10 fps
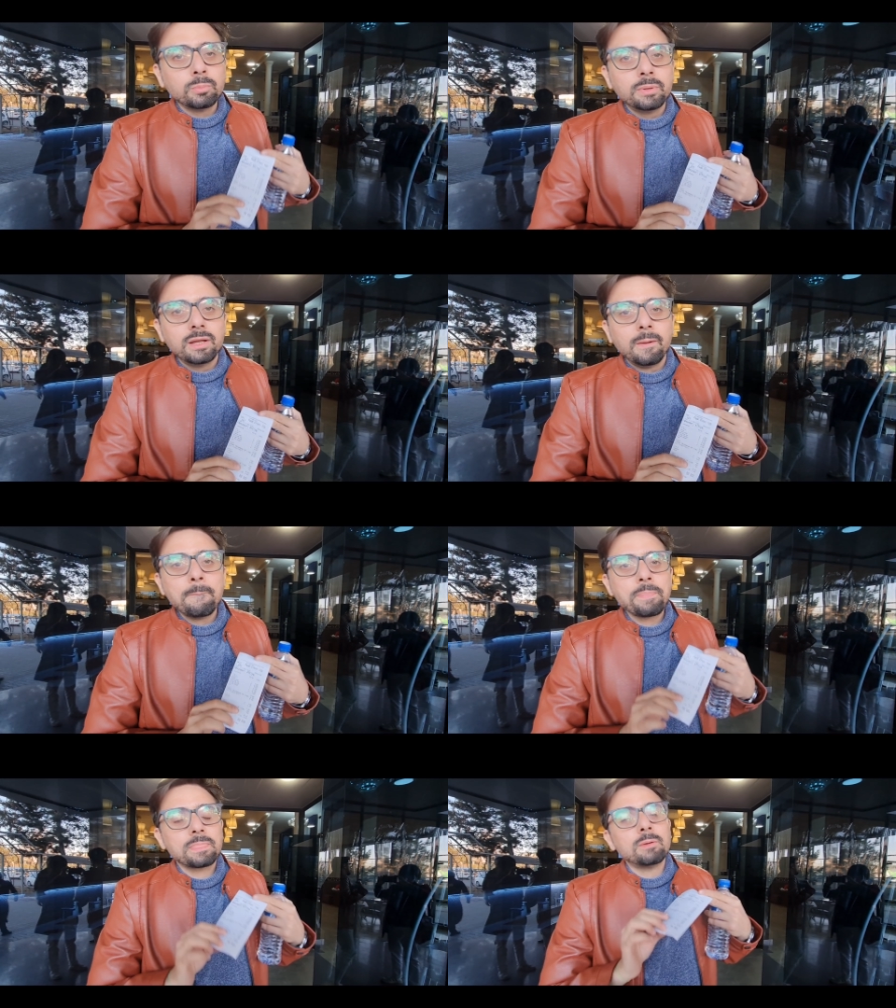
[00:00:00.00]
to be
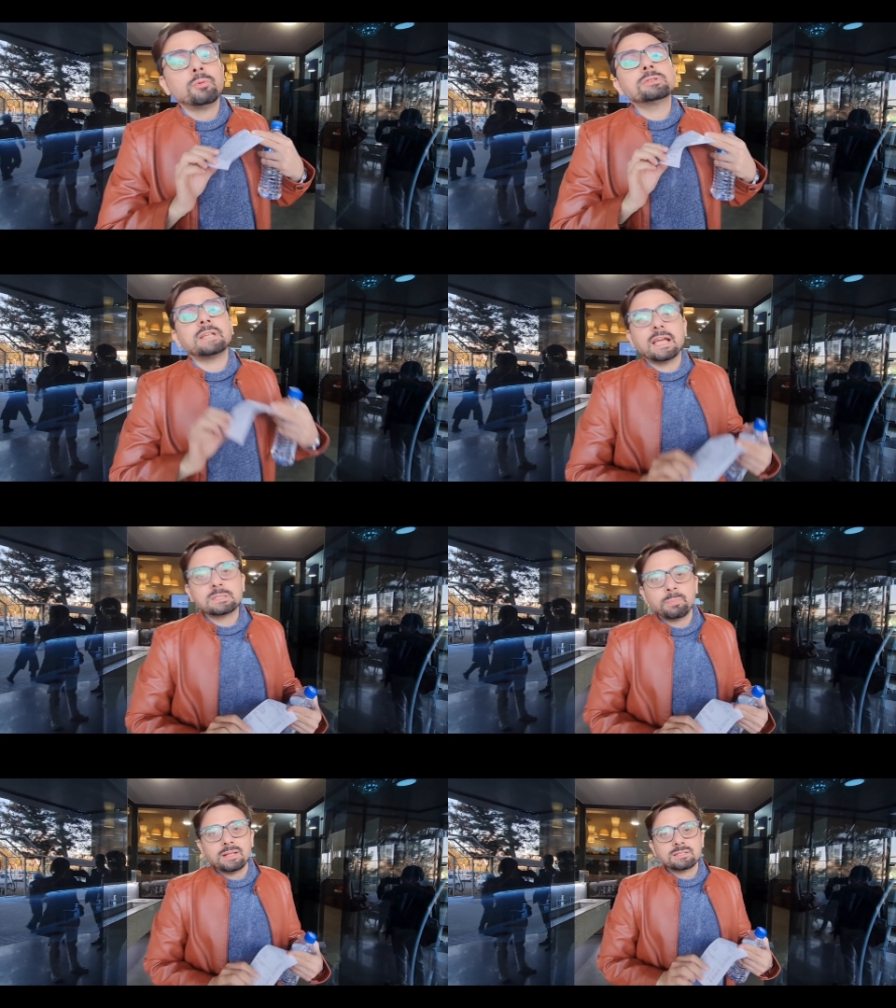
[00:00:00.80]
the most
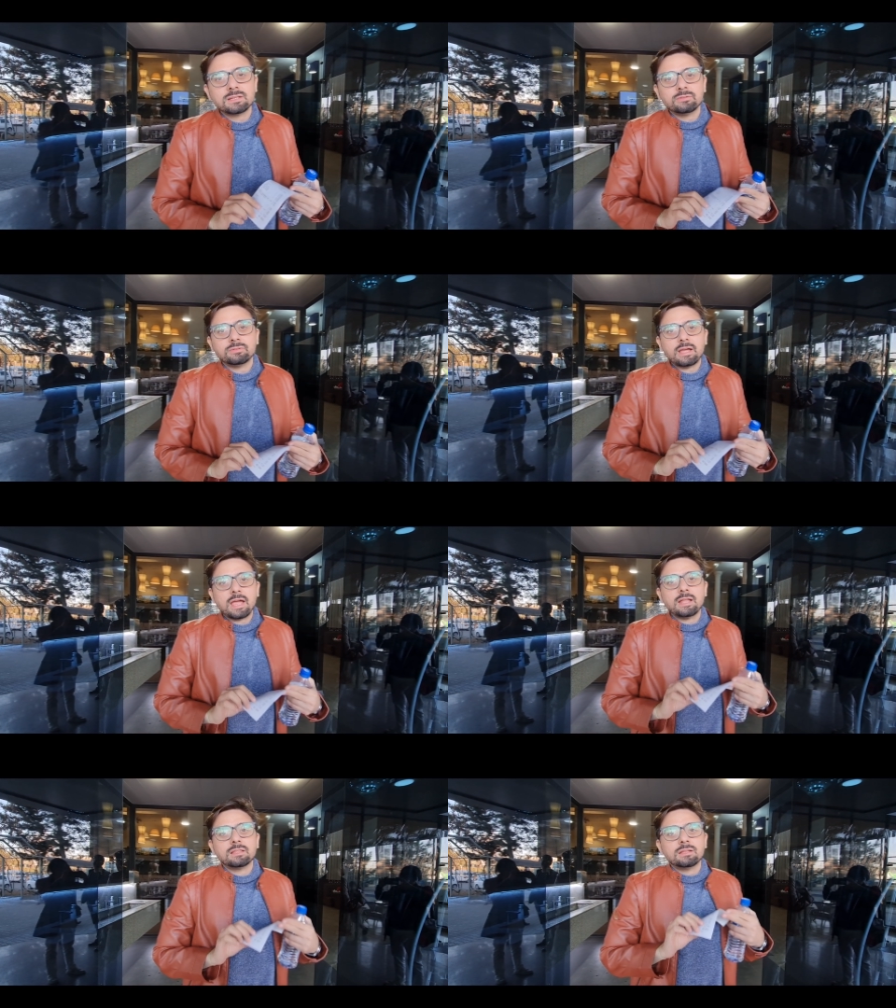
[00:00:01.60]
expensive
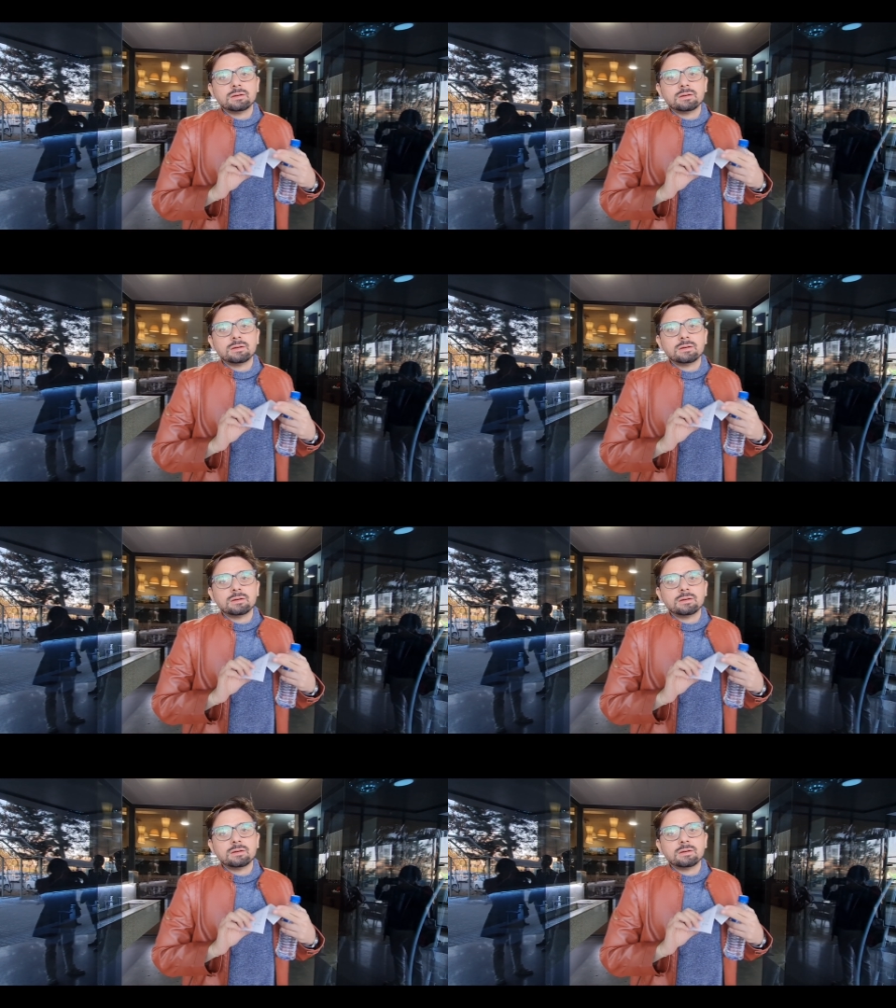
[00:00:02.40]
and